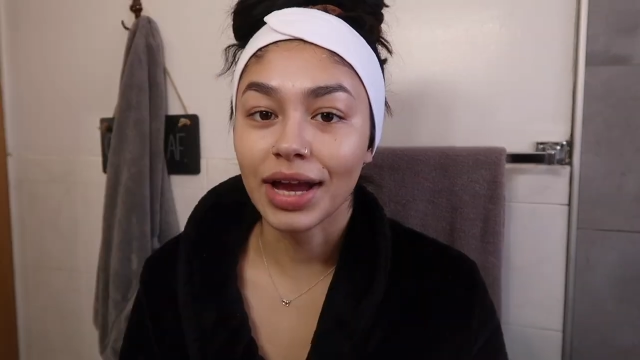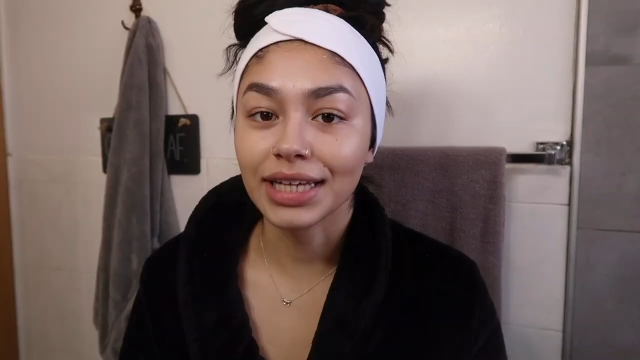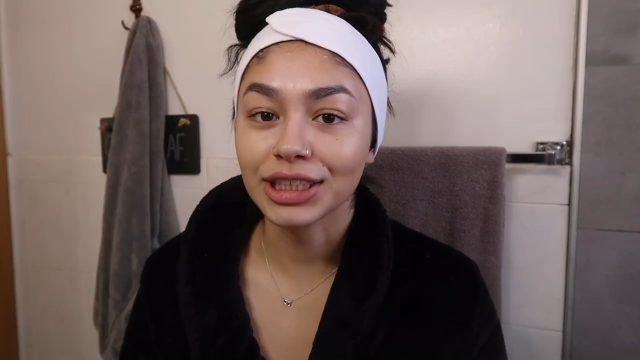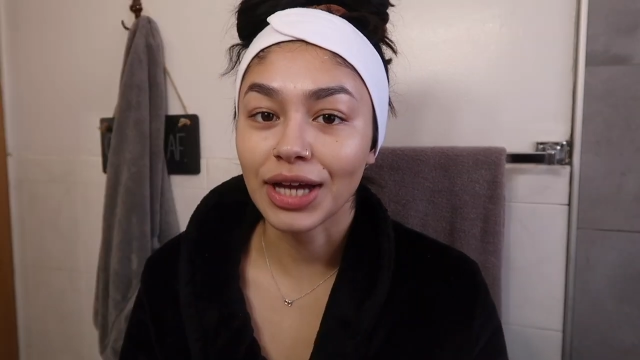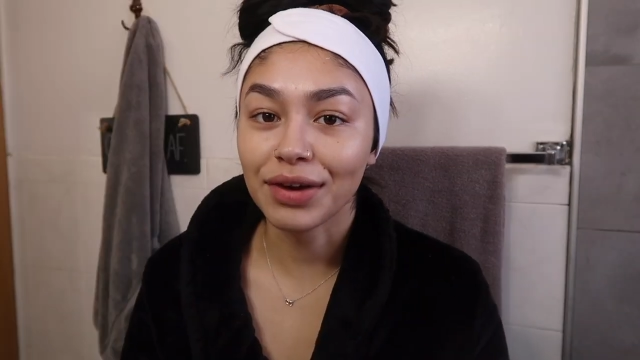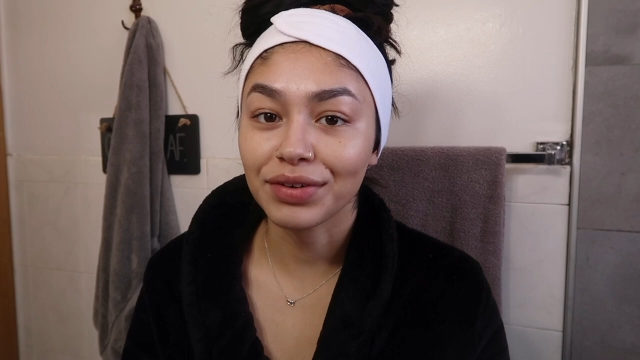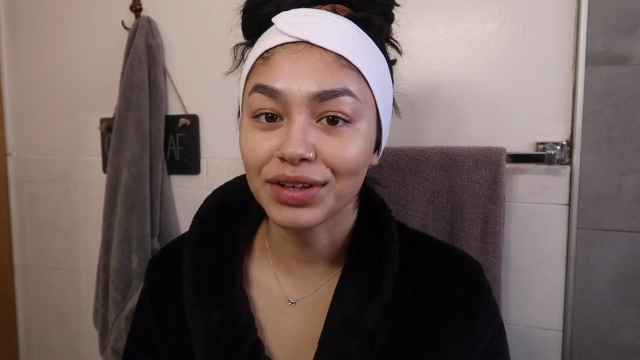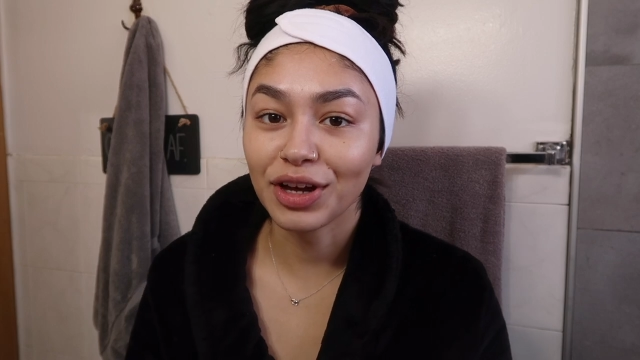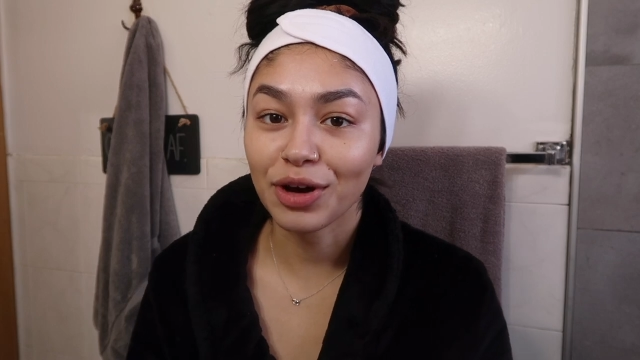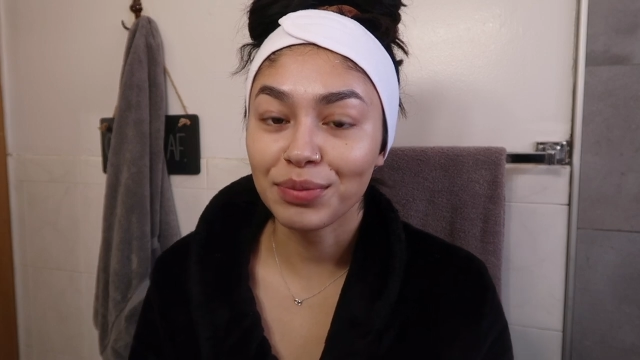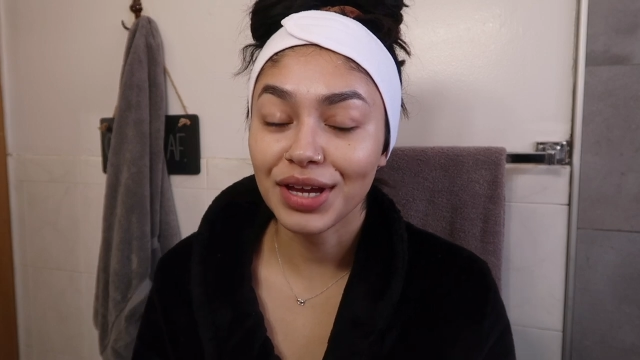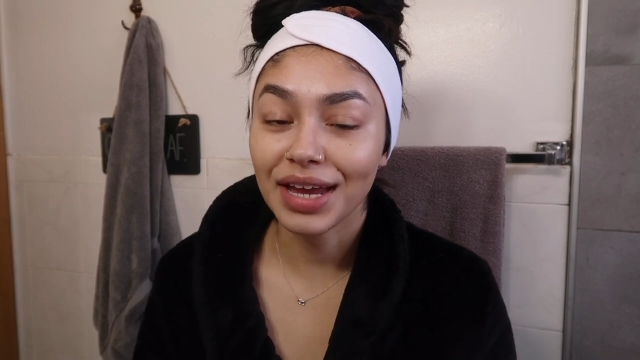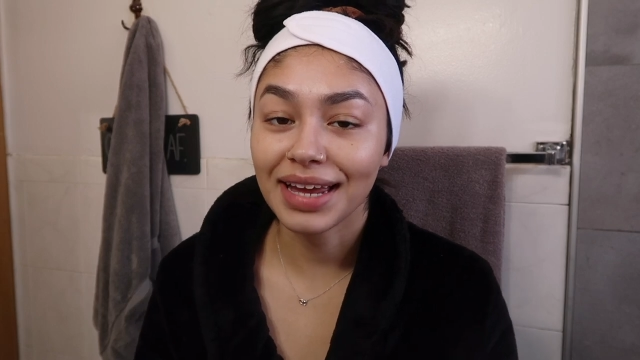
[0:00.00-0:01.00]
okay so i really
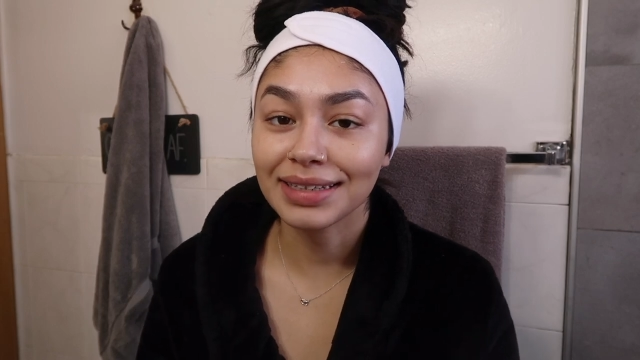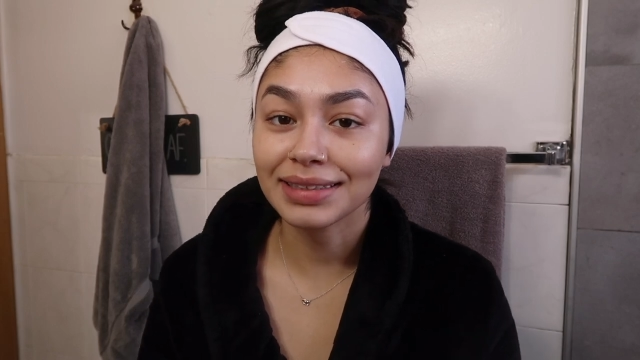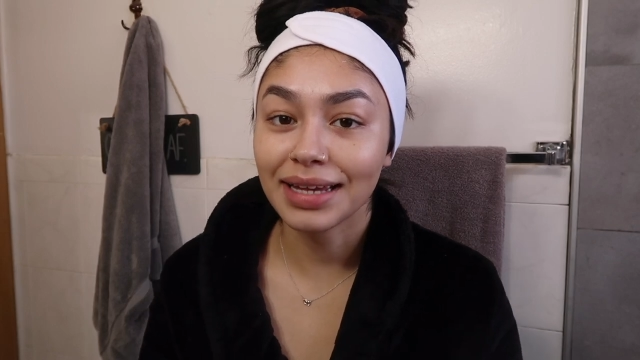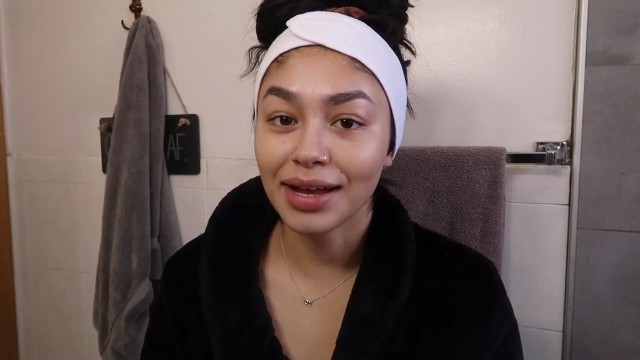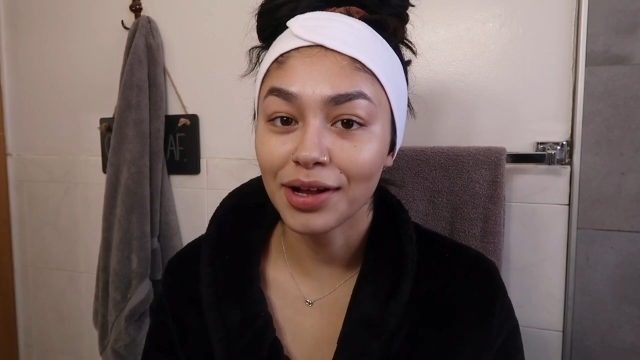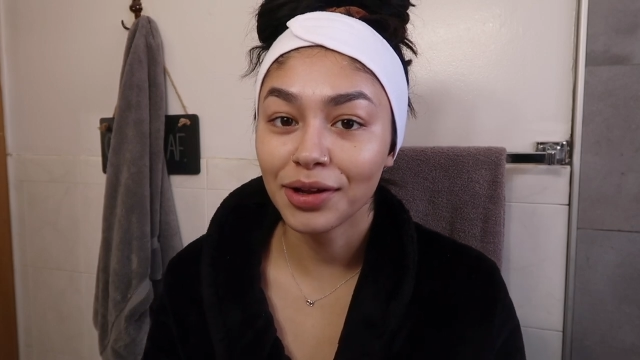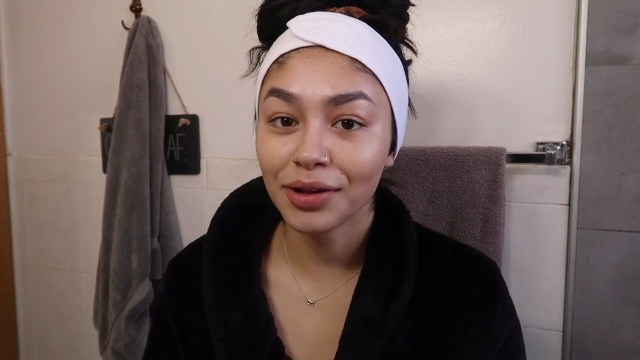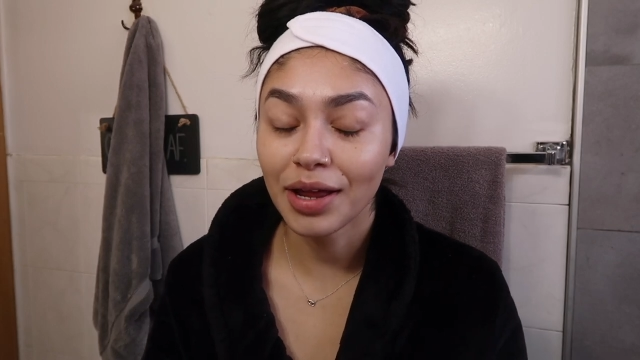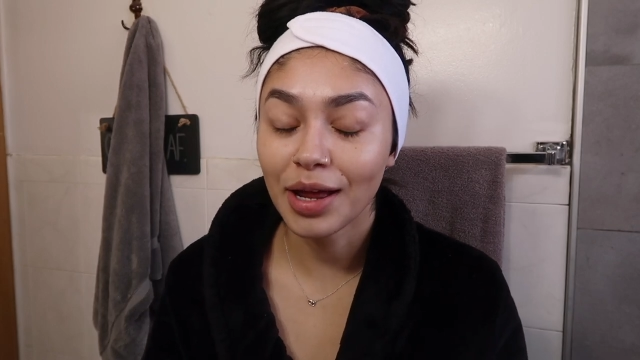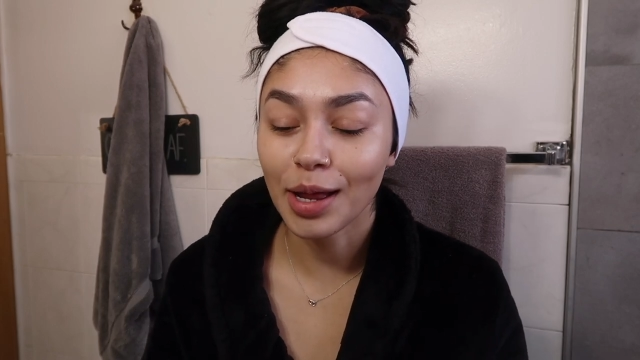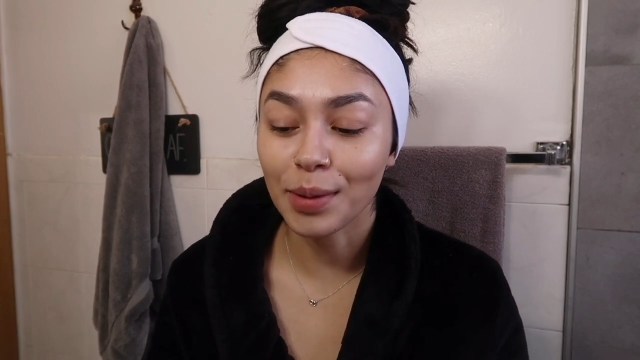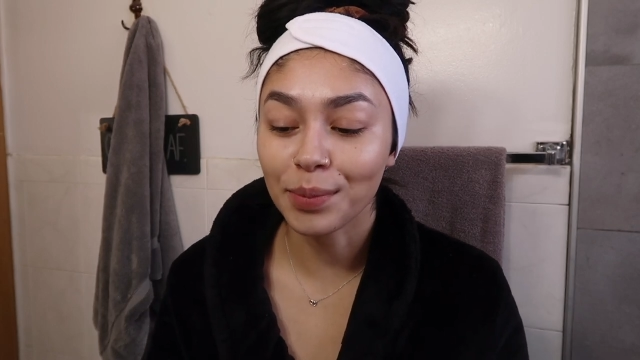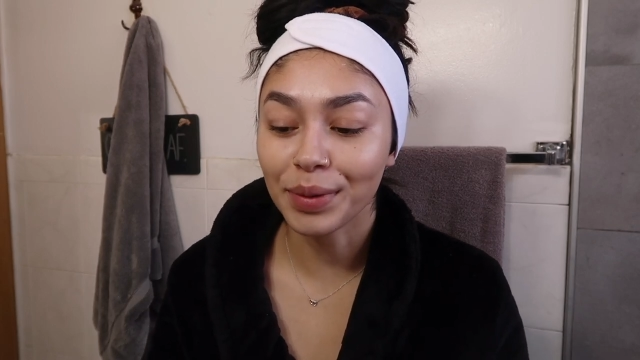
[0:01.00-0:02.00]
hope you can't tell
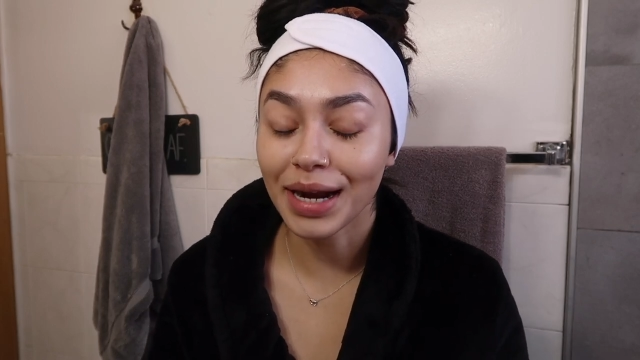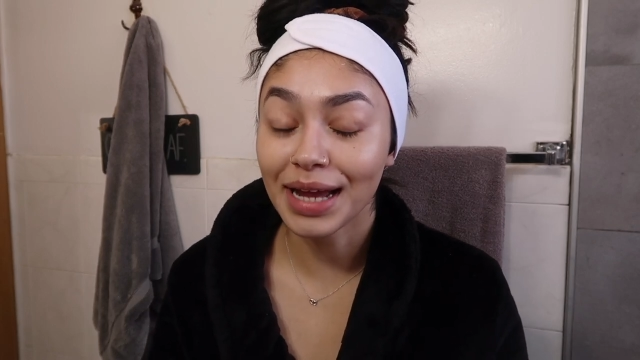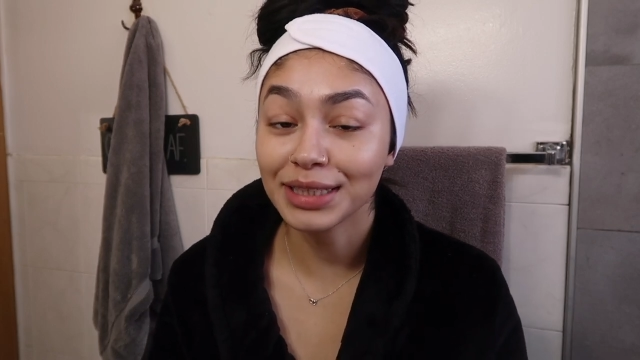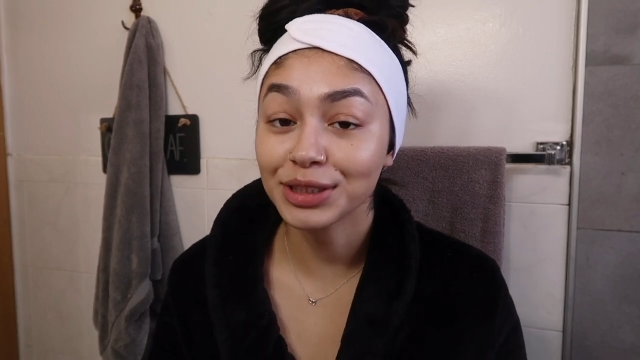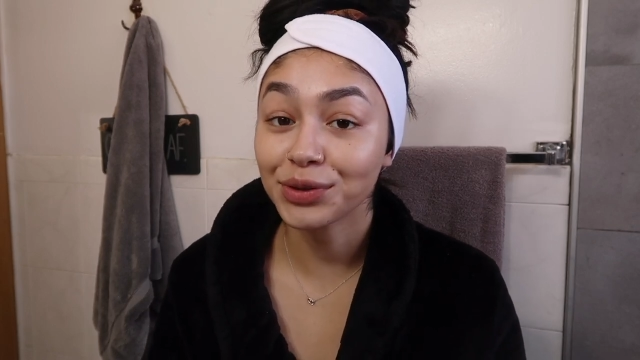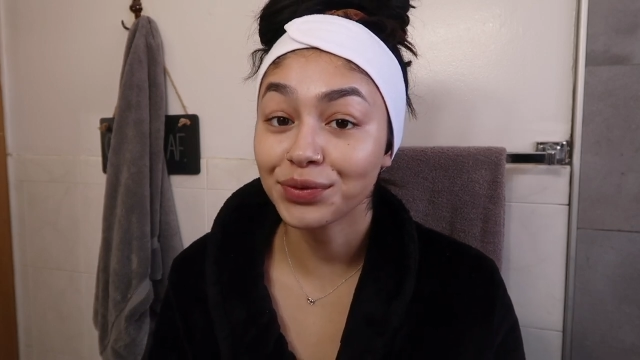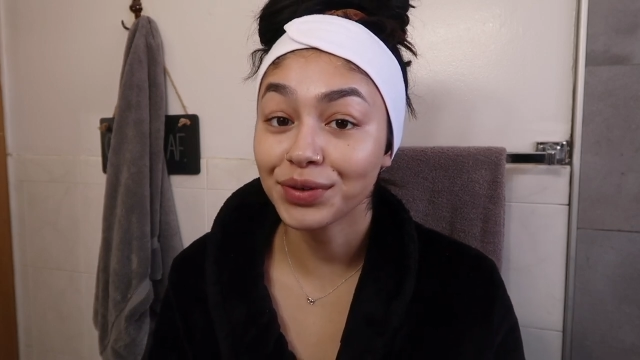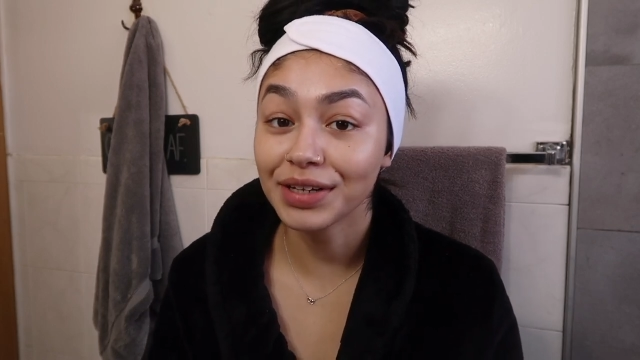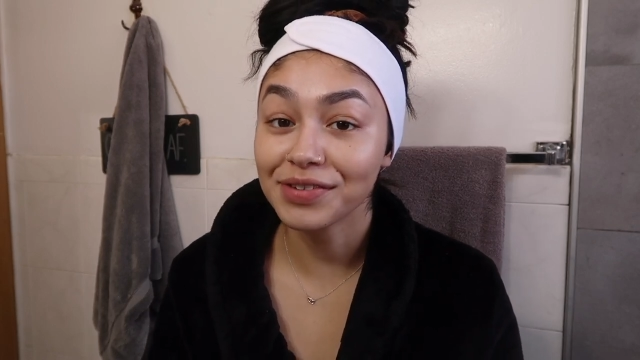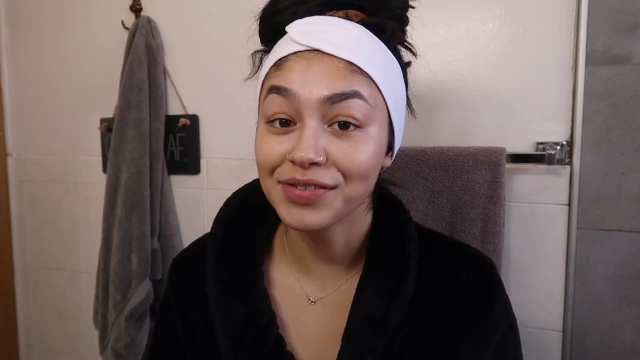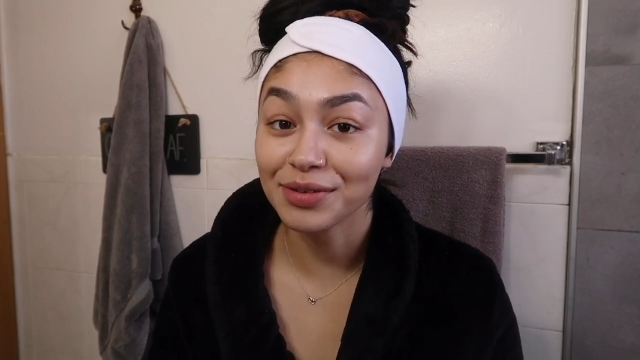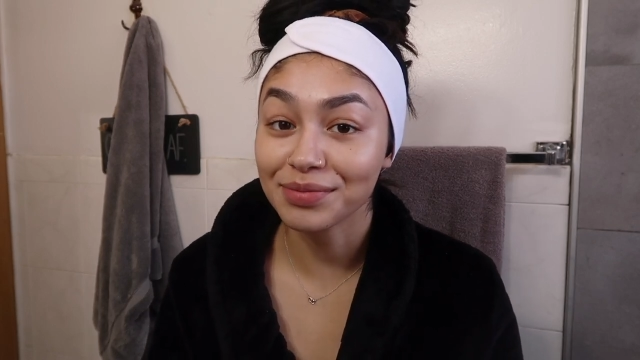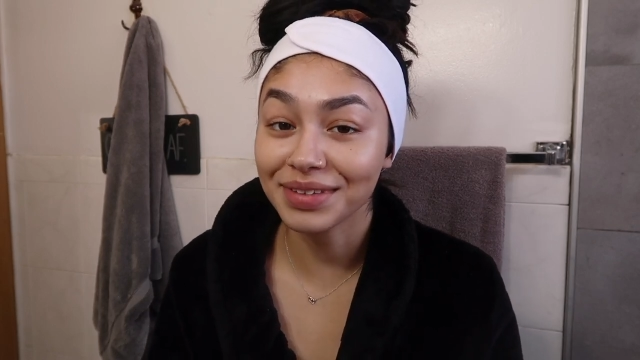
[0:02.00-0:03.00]
um, but i had to
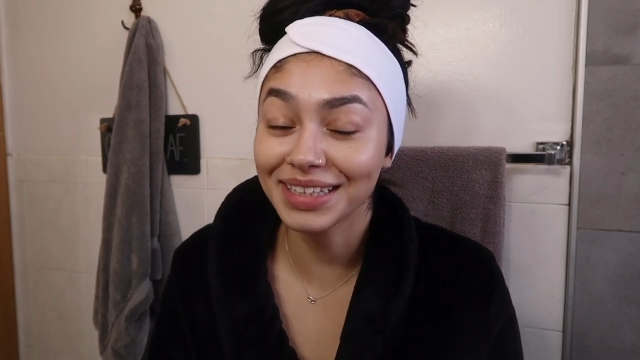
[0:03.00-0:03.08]
refilm